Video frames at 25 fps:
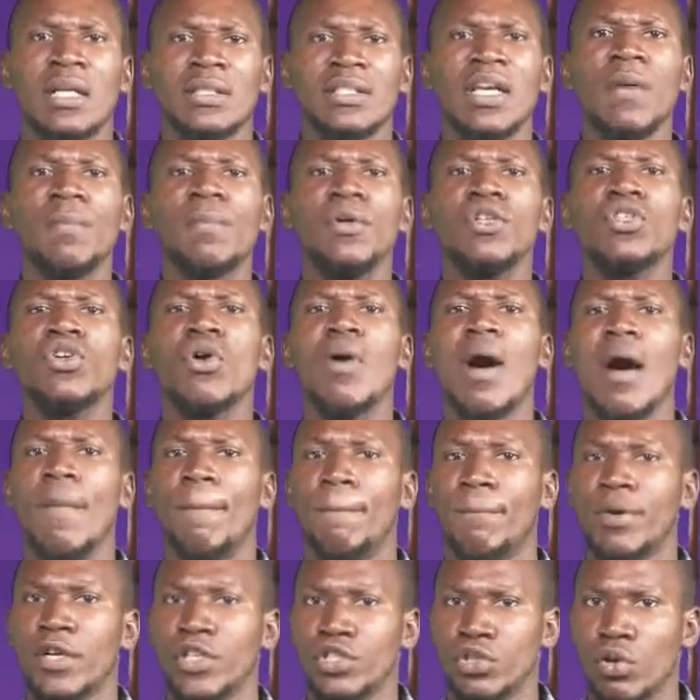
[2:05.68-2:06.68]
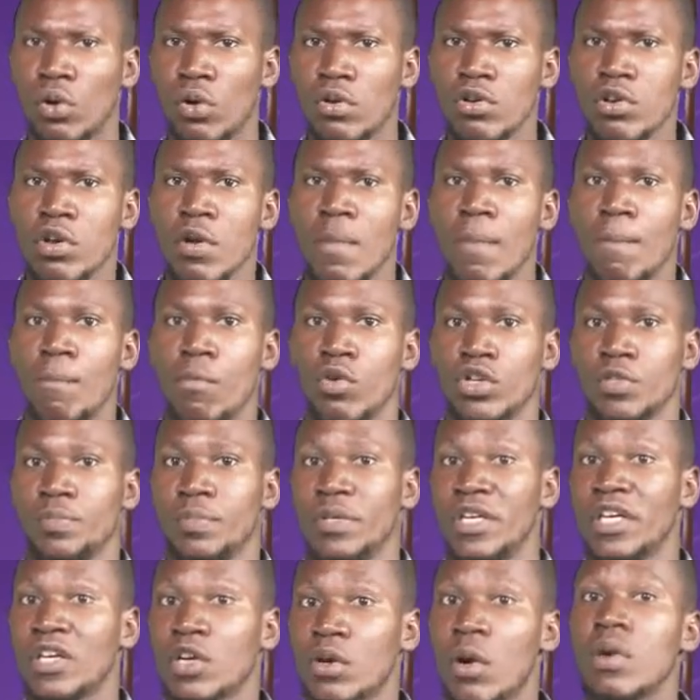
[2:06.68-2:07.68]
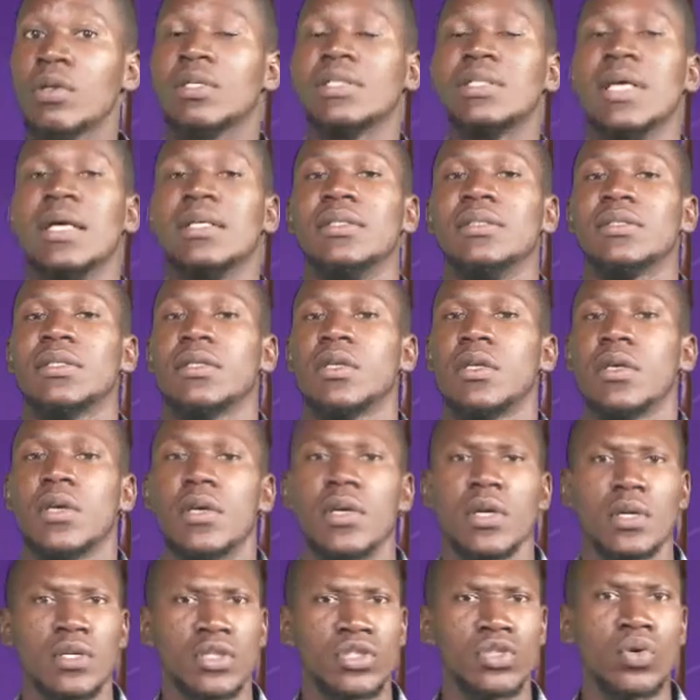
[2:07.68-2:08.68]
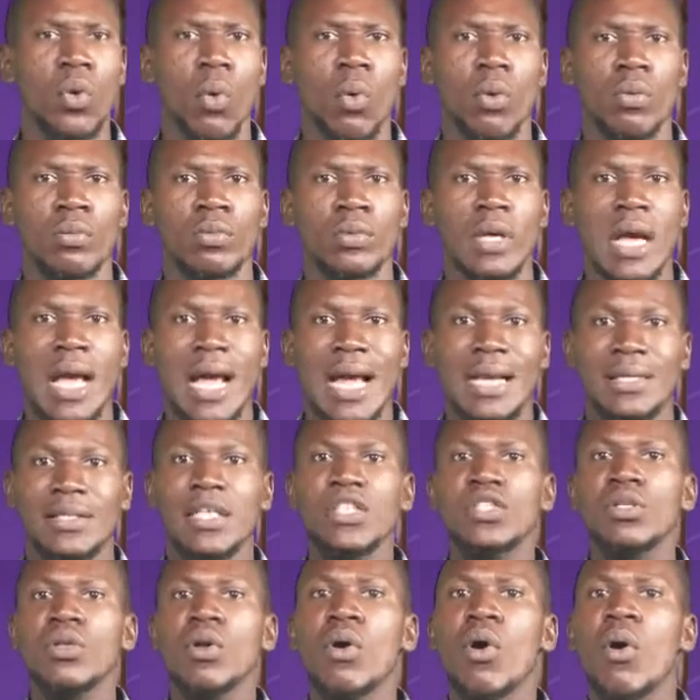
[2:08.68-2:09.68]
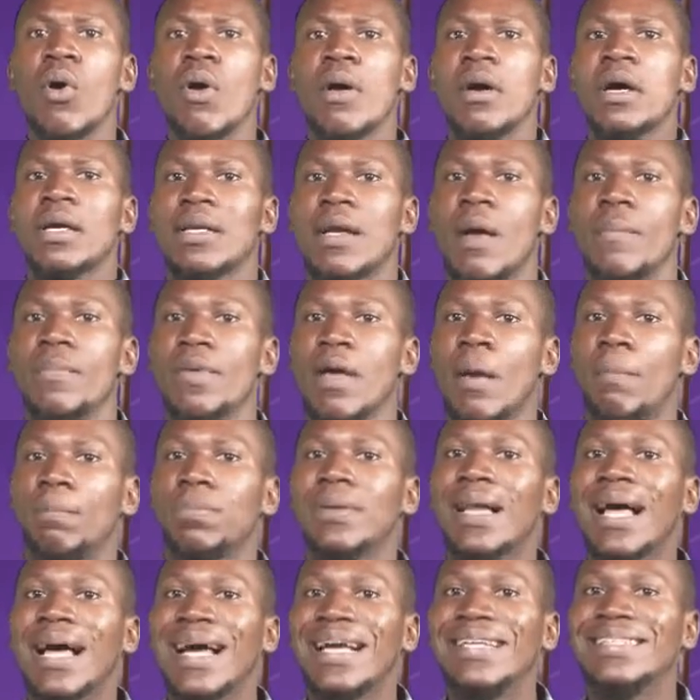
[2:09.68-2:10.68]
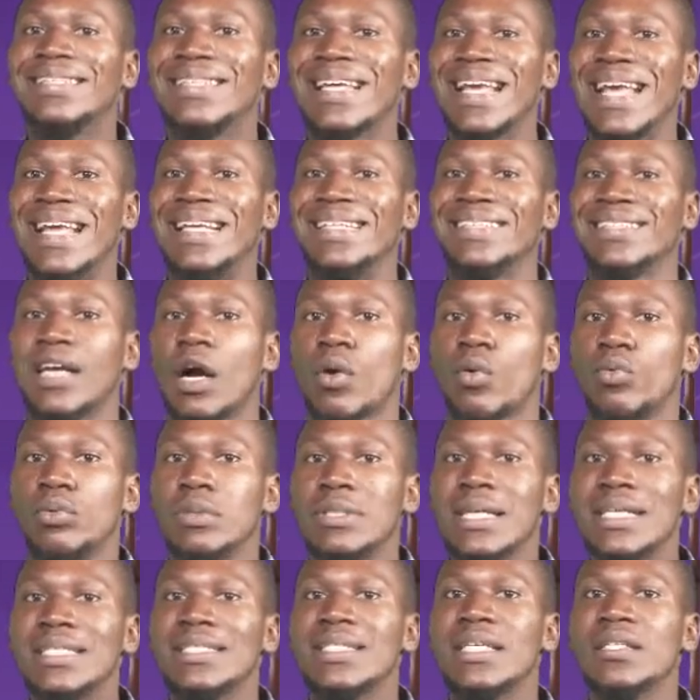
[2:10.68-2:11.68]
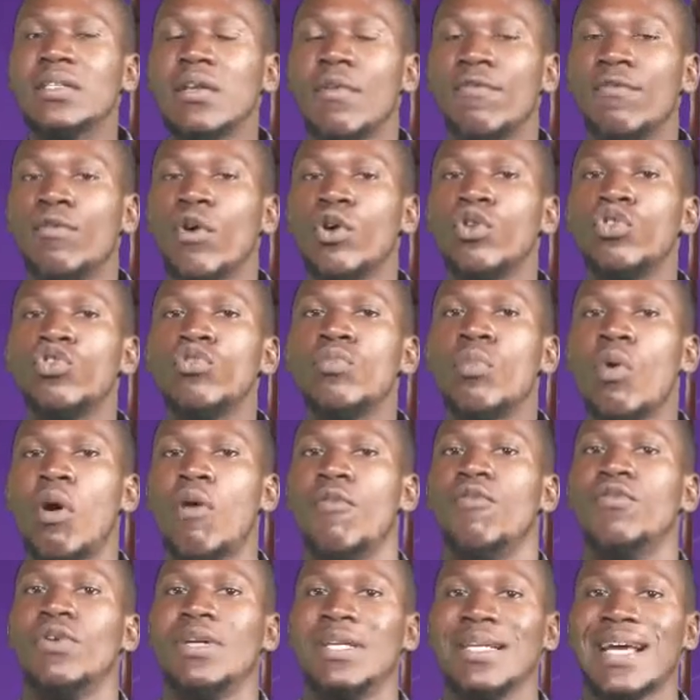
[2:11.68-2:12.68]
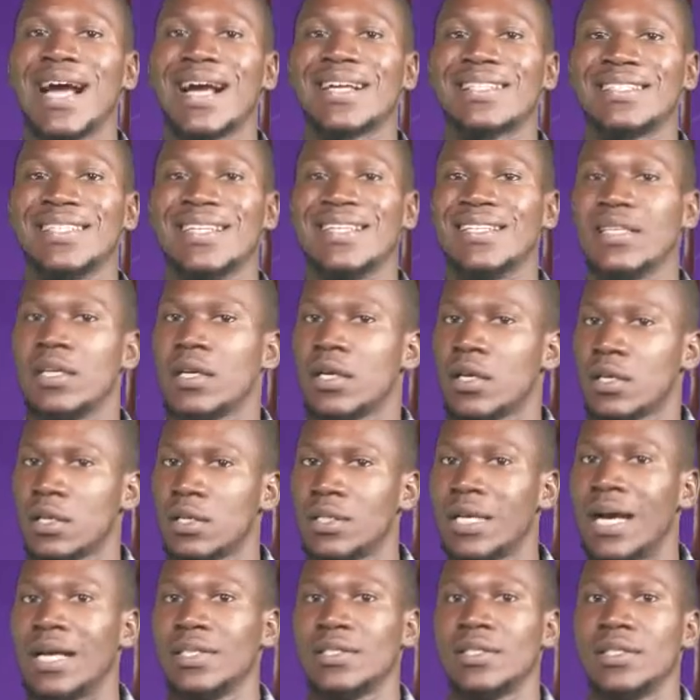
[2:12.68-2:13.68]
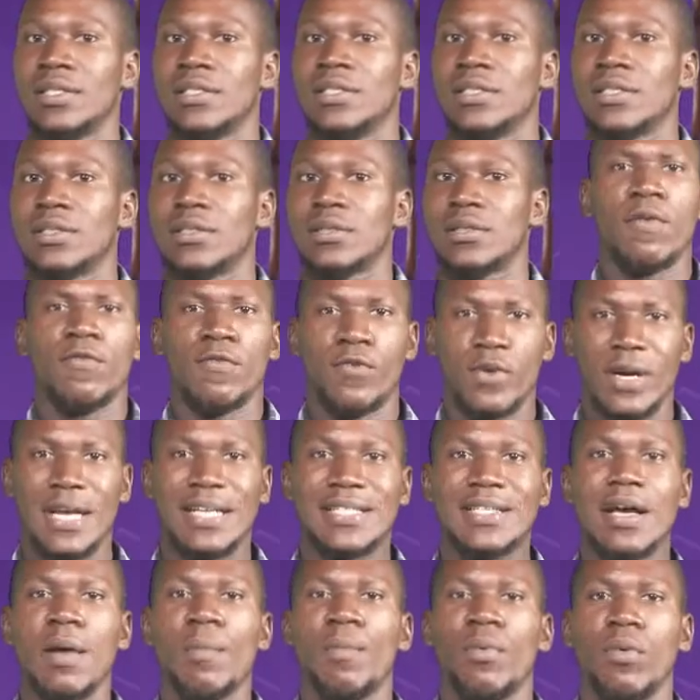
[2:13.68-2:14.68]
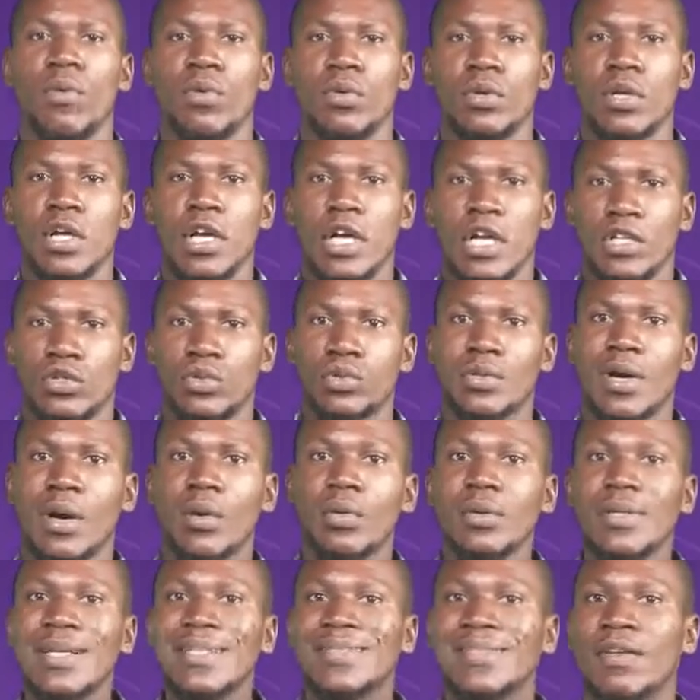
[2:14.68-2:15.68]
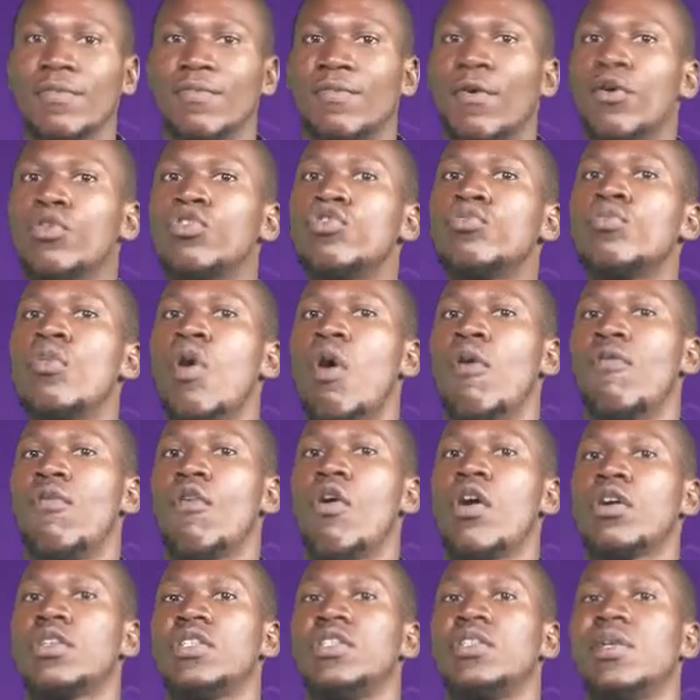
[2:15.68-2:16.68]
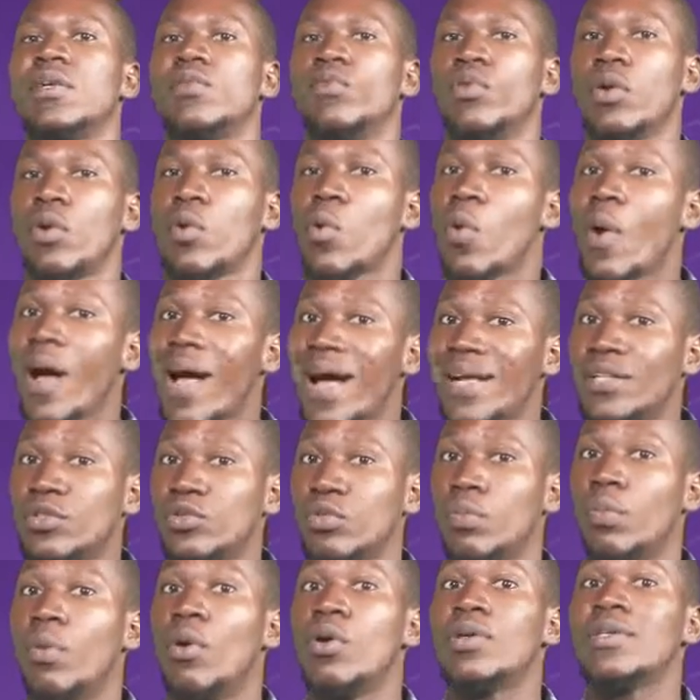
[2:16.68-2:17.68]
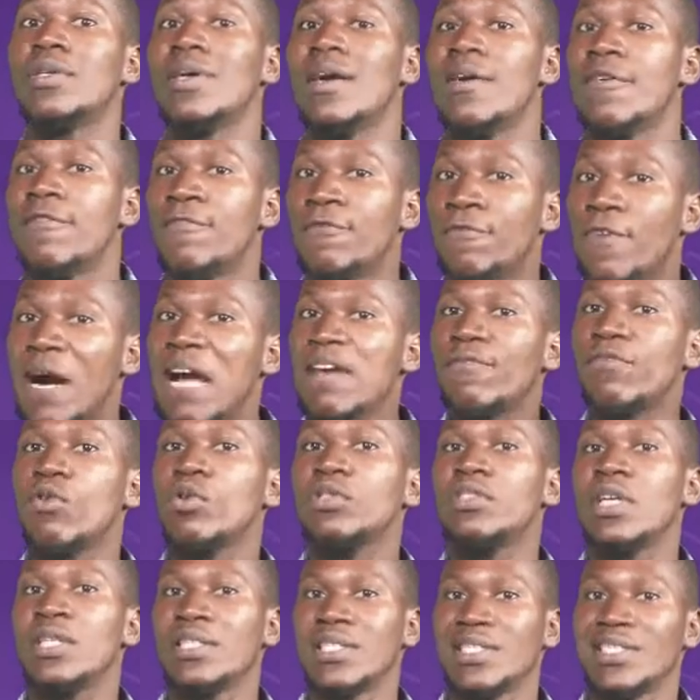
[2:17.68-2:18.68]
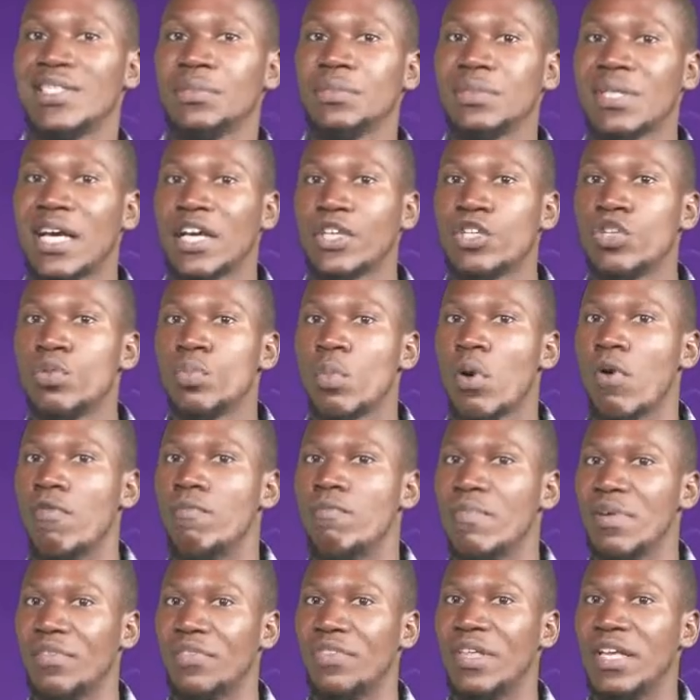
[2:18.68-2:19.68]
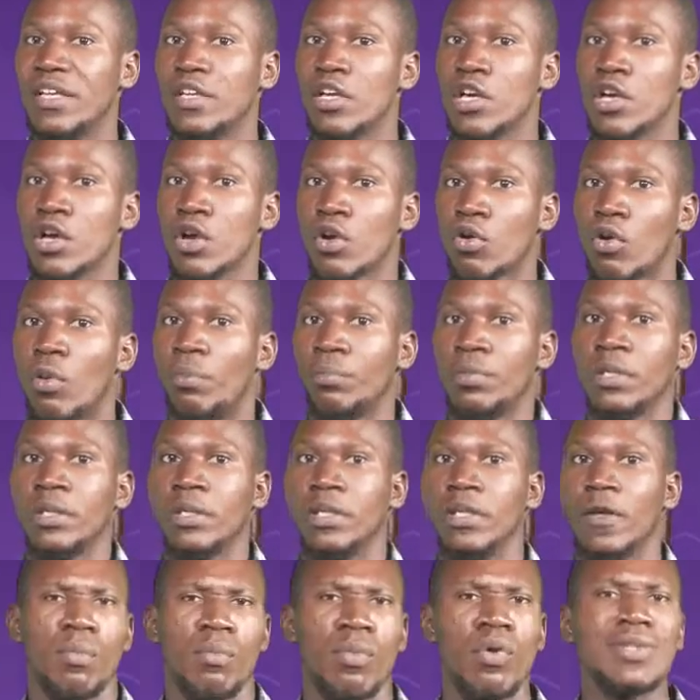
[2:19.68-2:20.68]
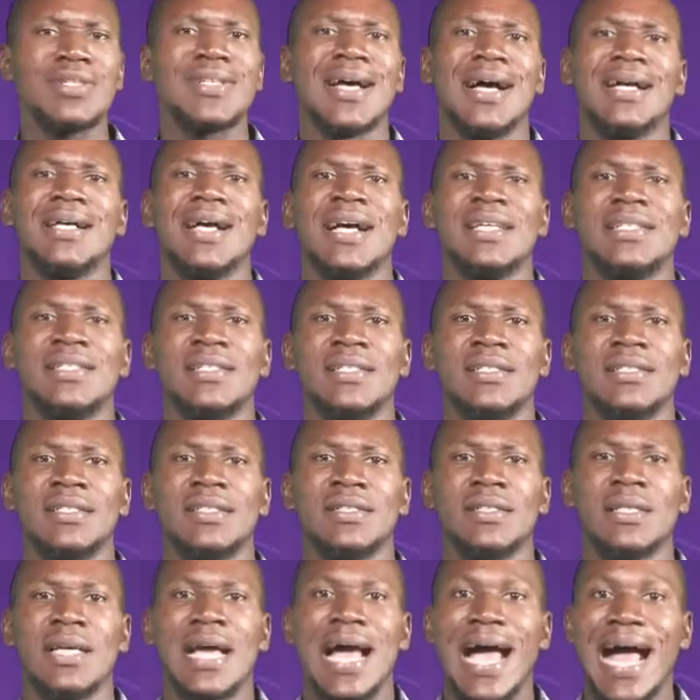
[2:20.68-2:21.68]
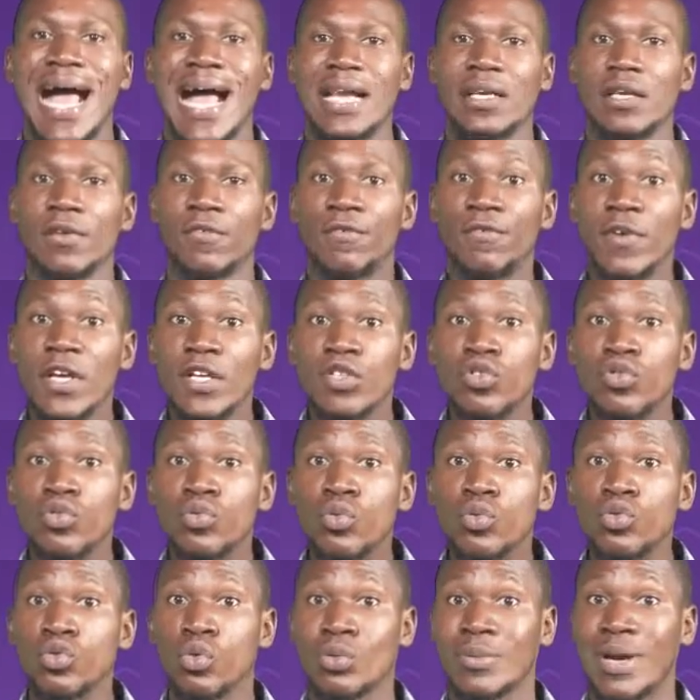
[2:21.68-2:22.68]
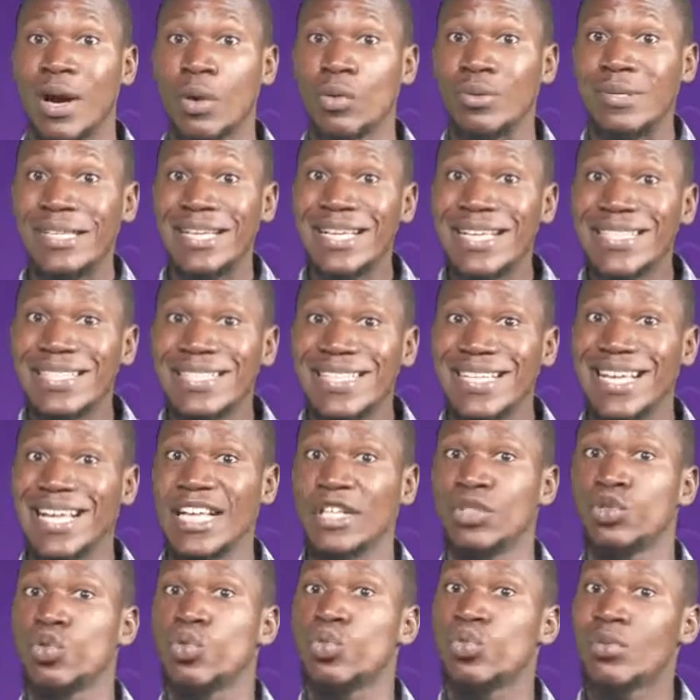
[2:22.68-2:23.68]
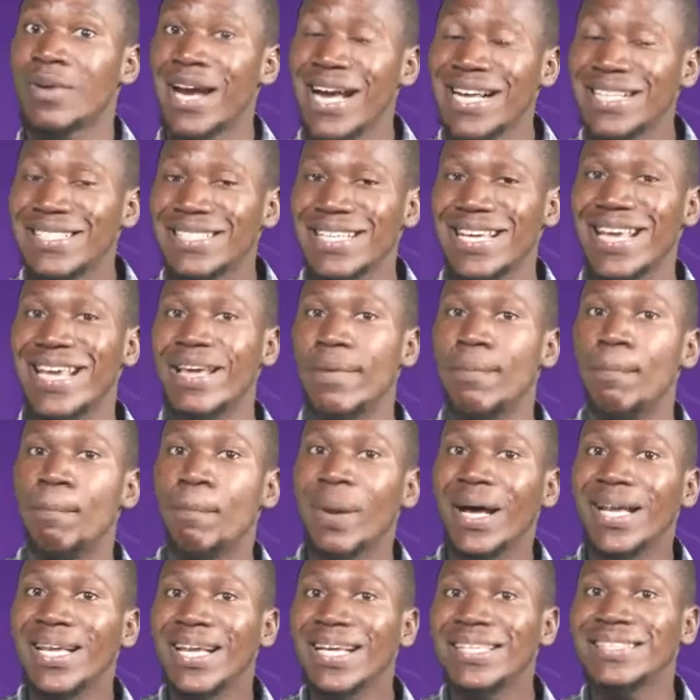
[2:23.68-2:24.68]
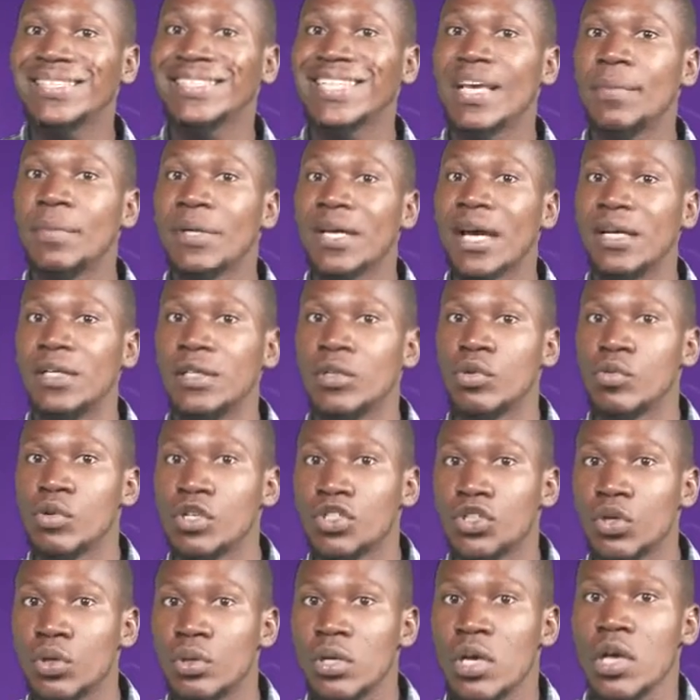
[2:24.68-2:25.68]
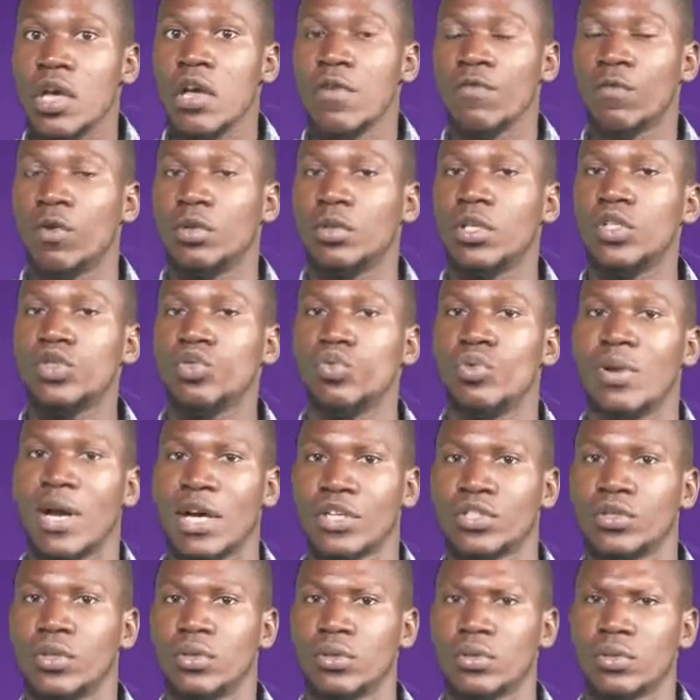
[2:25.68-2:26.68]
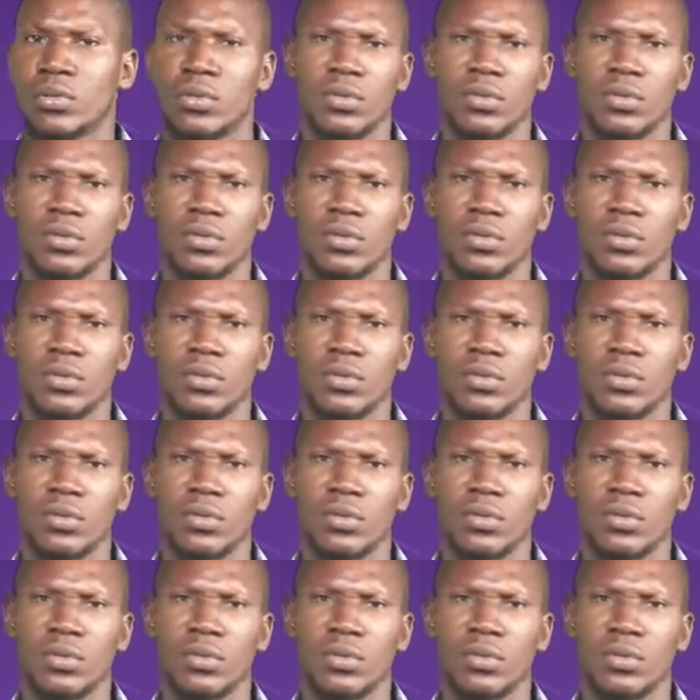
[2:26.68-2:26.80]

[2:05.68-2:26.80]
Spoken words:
Temperature and pressure must be constant. So, this law can be applied in calculating the volume of reacting gases. For example, to calculate the volume of oxygen required to burn 500 centimeter cube of methane completely. Both are gases, and the first rule to calculate is to write a balanced chemical equation for this reaction.